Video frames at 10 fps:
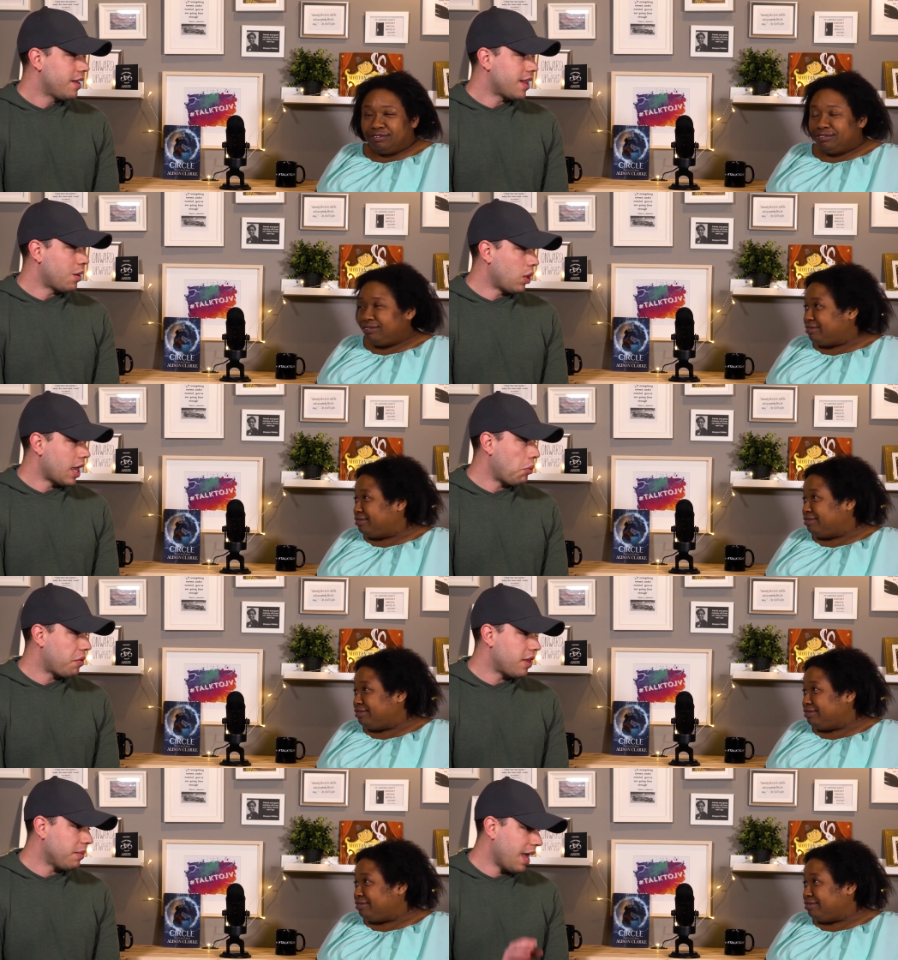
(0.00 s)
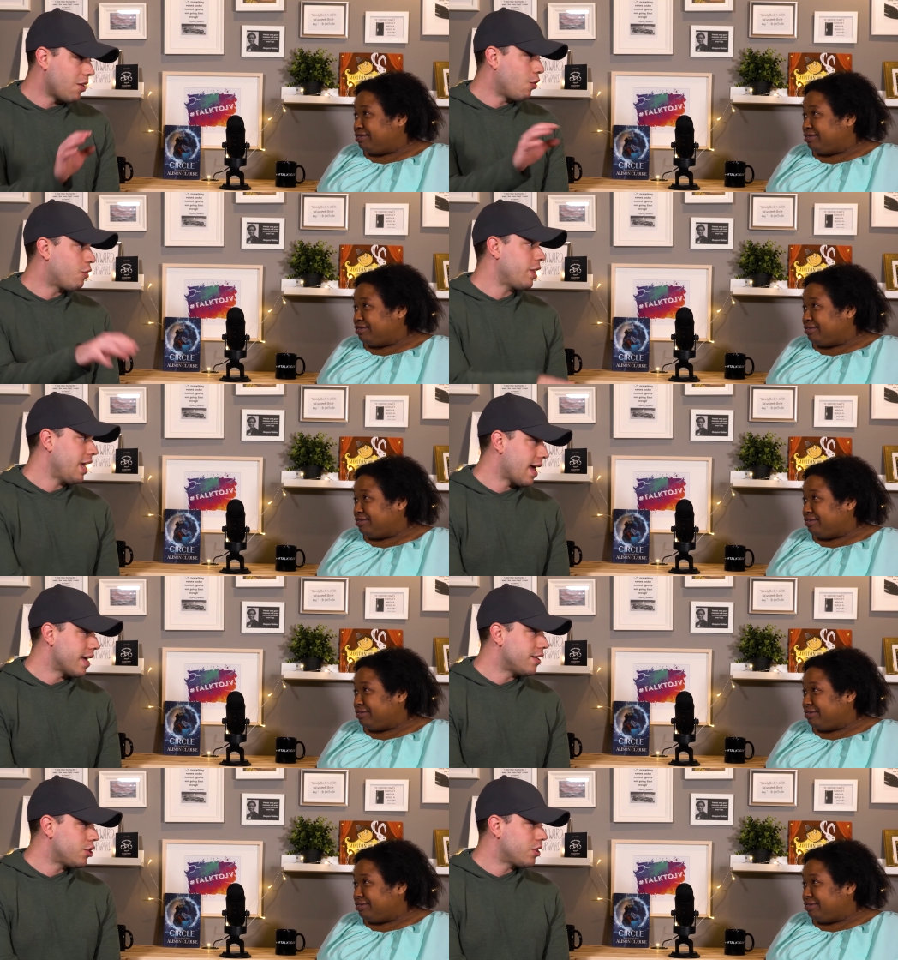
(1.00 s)
Speaker 1: that will help them get over the
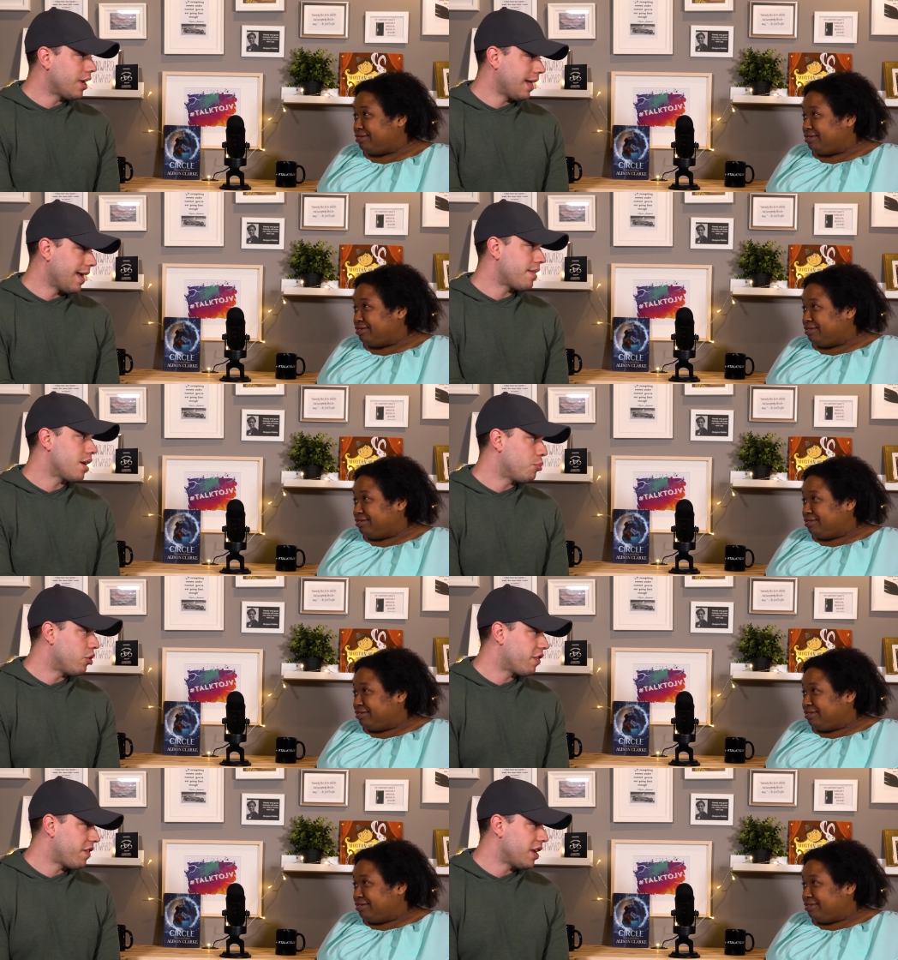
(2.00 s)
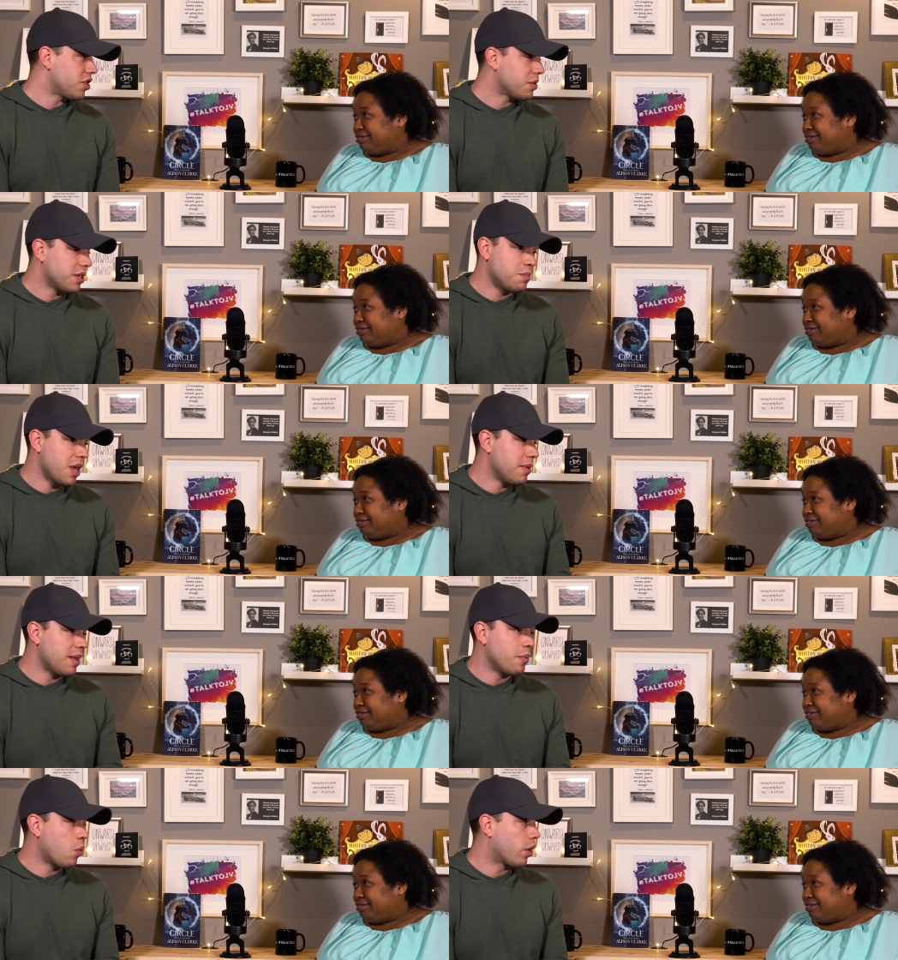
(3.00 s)
edge and get their book finished because maybe
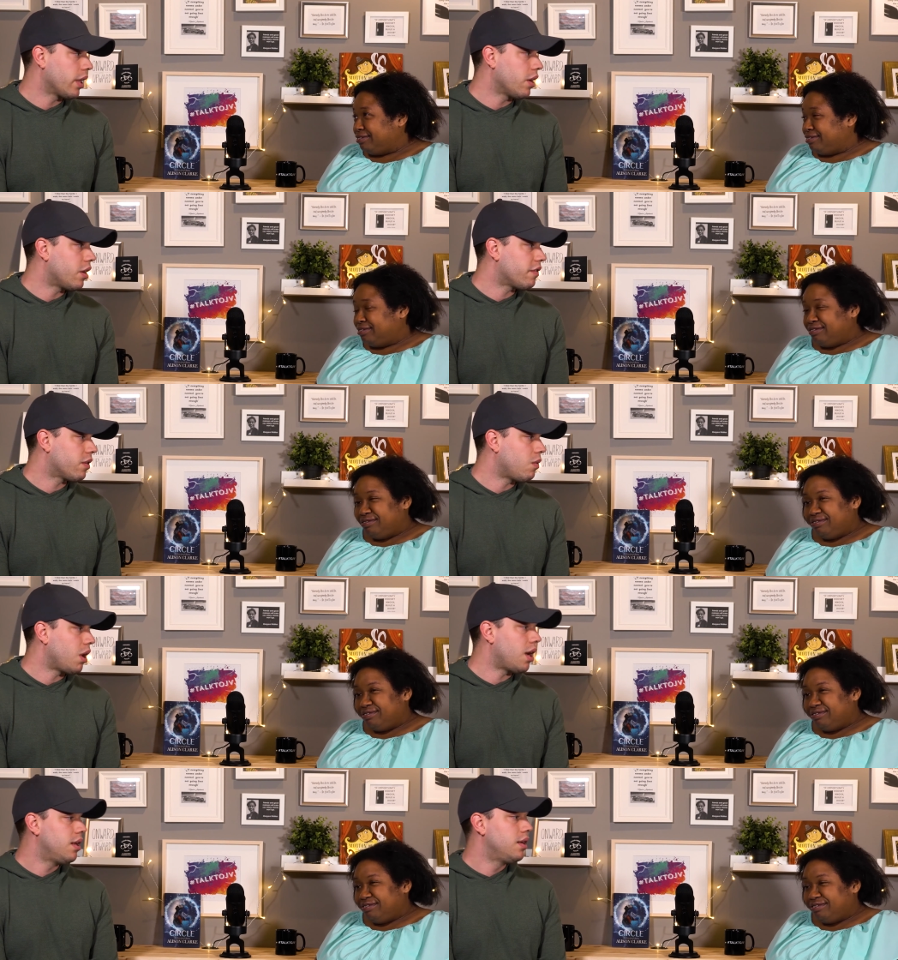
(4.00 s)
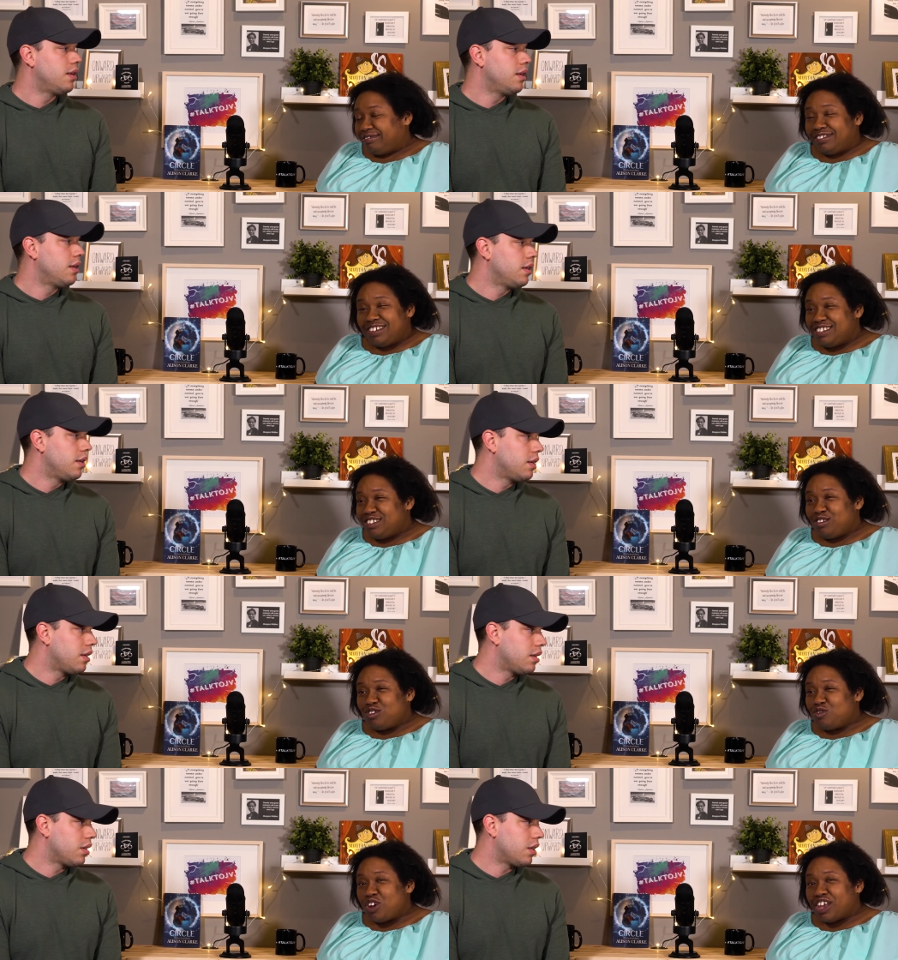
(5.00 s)
they've been working on it for a while? No
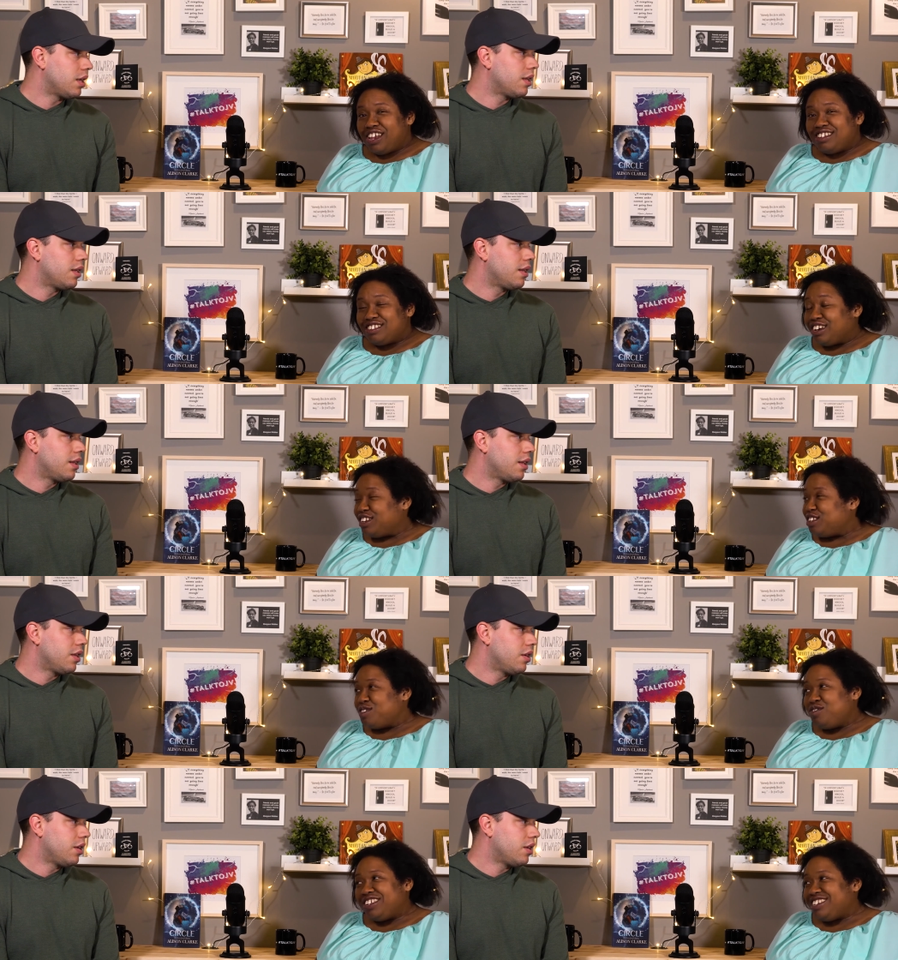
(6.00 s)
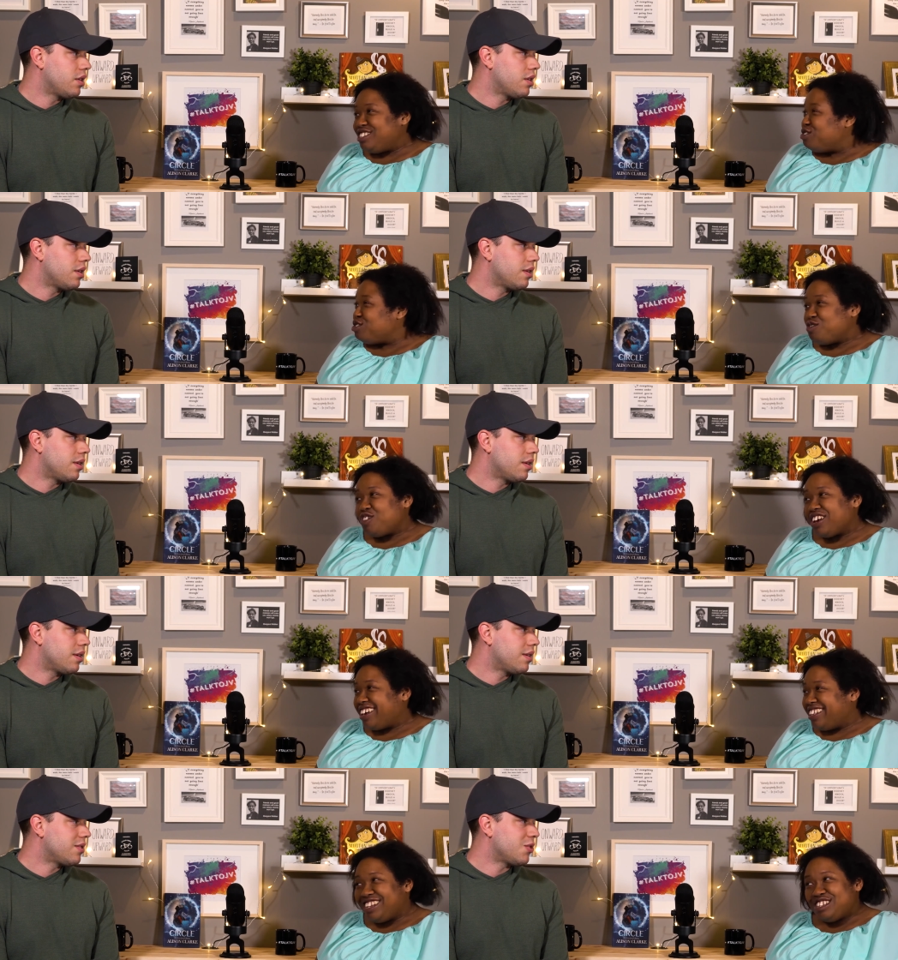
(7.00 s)
trick. You just gotta do it. There's no trick.
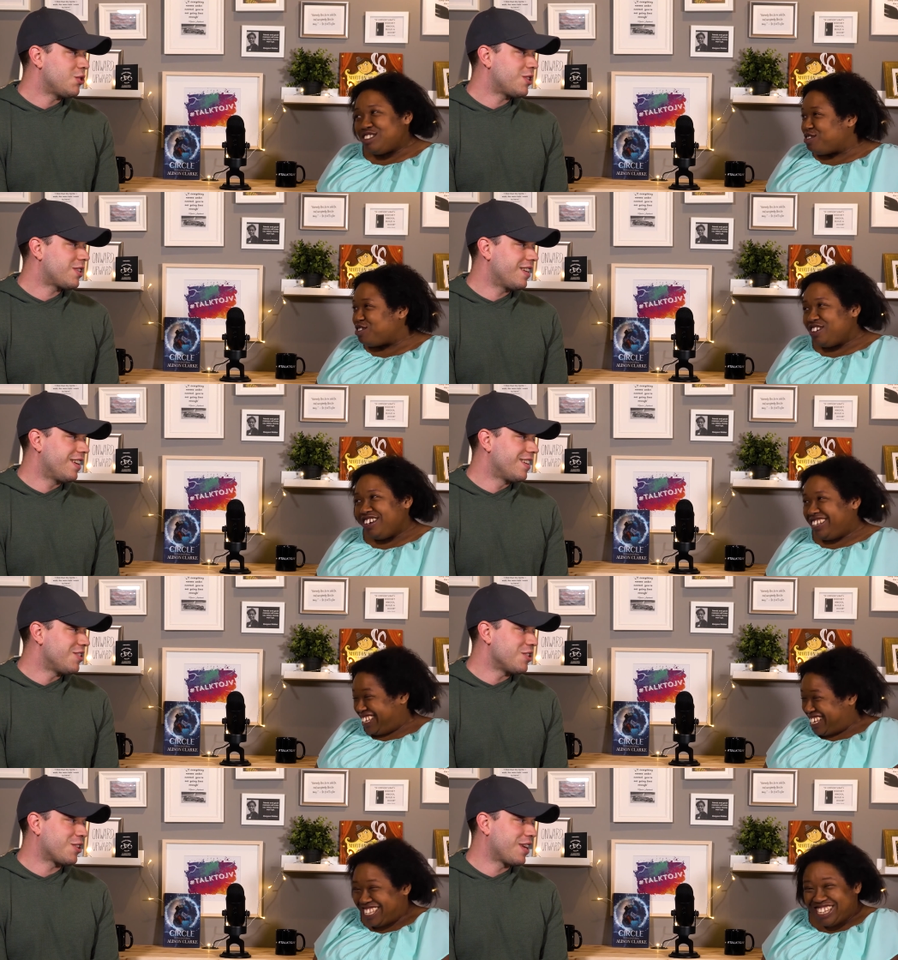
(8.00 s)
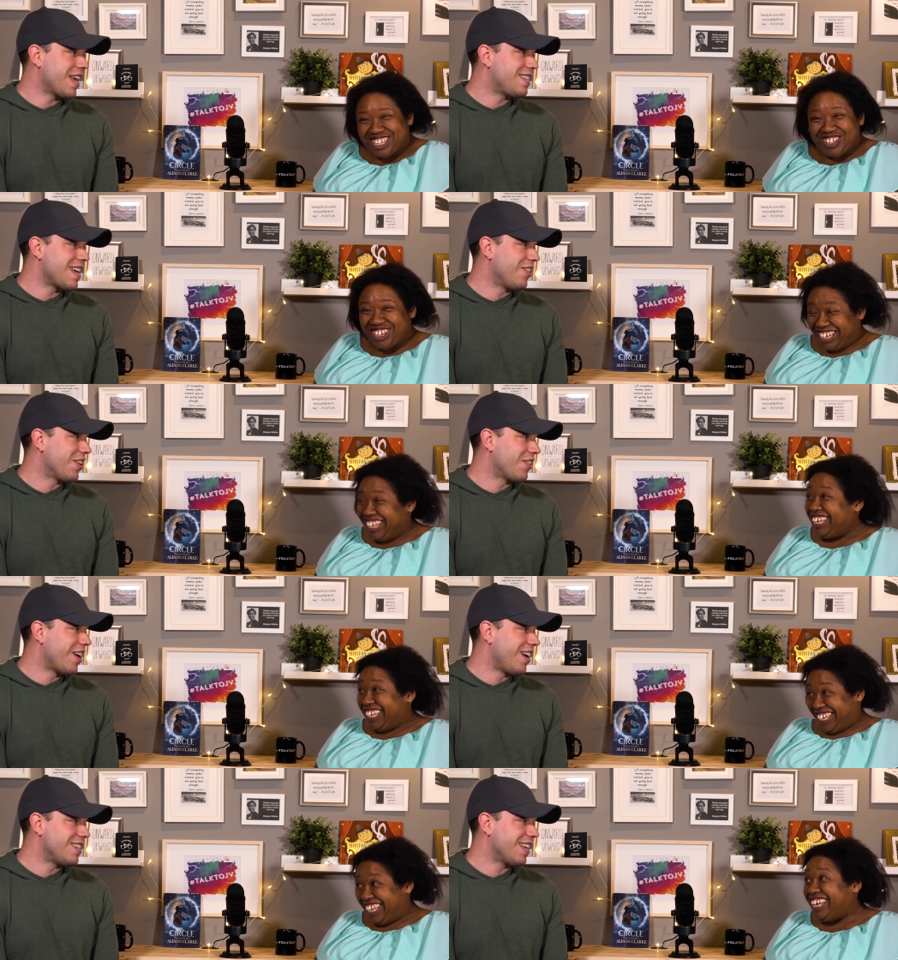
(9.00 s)
There's so just no... just get down and
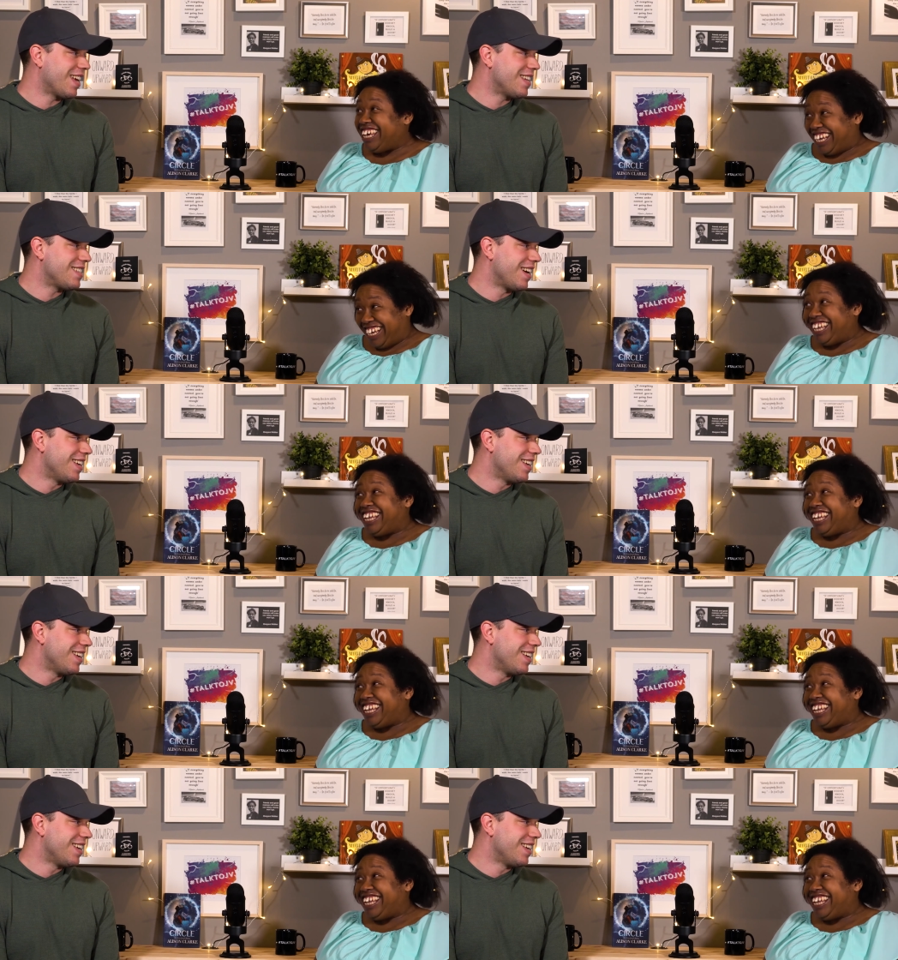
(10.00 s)
grind. yeah,